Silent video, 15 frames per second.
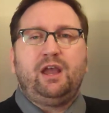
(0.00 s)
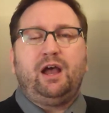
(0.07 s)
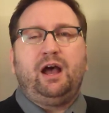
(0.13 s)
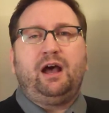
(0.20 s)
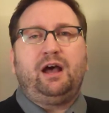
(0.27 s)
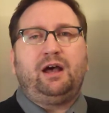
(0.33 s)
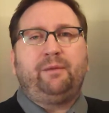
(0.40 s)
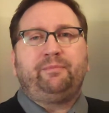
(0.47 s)

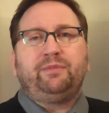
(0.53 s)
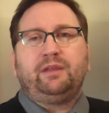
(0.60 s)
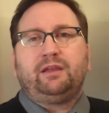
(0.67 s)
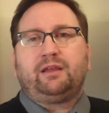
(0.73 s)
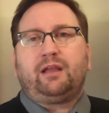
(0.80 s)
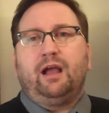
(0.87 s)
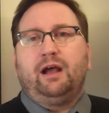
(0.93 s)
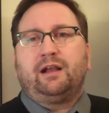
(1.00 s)
Um,
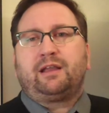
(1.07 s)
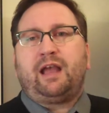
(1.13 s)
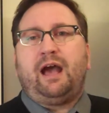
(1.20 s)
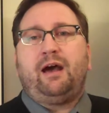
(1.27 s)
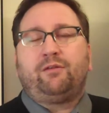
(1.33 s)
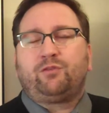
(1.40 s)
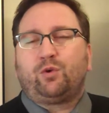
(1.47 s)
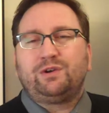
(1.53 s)
uh,
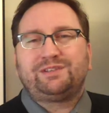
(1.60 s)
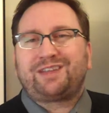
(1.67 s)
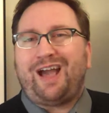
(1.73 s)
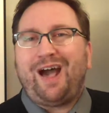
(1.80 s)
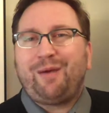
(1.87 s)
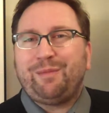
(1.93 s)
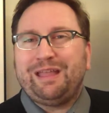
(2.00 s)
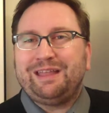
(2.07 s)
of course,
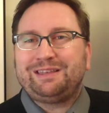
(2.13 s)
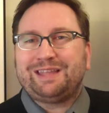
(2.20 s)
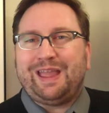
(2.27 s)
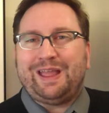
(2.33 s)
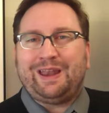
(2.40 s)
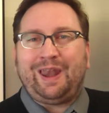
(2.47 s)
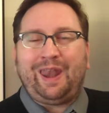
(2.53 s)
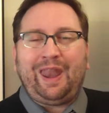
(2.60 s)
comment
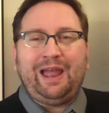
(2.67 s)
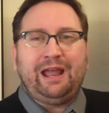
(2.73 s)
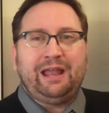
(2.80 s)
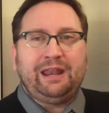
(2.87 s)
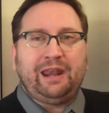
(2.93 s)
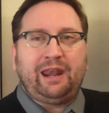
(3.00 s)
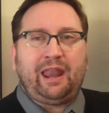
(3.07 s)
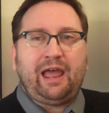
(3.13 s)
and, li
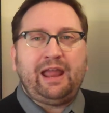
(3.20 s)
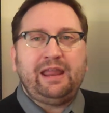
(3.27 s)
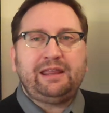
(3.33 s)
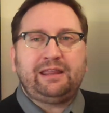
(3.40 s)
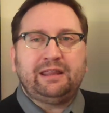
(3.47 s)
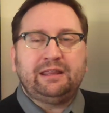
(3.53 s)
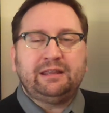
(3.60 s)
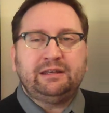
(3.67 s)
and like
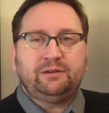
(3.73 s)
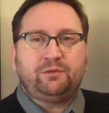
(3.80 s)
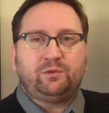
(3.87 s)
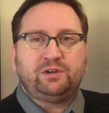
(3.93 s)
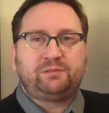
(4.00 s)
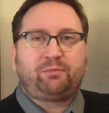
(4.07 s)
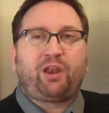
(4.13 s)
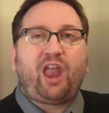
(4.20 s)
and
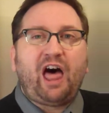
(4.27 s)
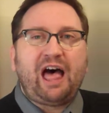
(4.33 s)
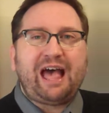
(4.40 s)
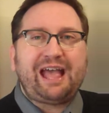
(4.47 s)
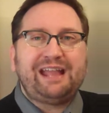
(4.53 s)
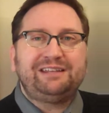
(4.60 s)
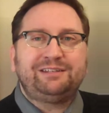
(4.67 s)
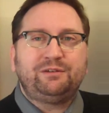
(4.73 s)

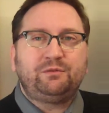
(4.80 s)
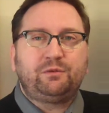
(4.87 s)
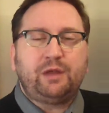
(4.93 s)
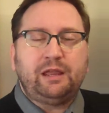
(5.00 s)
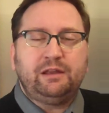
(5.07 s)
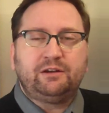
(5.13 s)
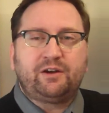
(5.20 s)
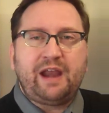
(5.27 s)
reply to
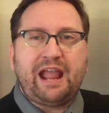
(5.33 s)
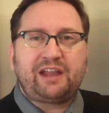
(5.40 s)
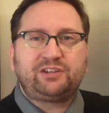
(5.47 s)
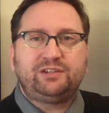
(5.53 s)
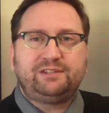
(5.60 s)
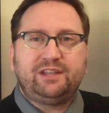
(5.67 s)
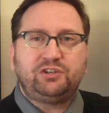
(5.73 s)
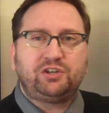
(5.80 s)

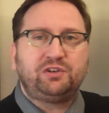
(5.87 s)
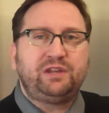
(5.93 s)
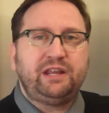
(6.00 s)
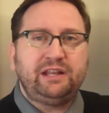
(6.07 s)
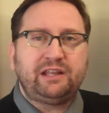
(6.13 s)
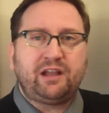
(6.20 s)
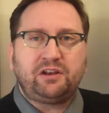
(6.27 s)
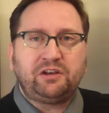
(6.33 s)
interactions that you're
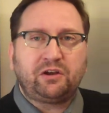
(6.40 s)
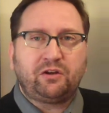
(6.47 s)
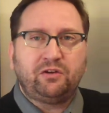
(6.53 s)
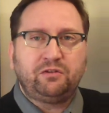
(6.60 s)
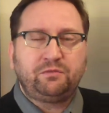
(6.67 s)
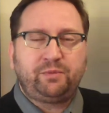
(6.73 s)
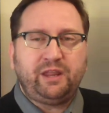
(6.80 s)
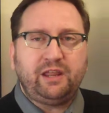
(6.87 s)
getting on your
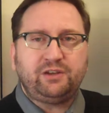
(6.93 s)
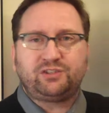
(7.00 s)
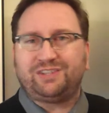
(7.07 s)
own page.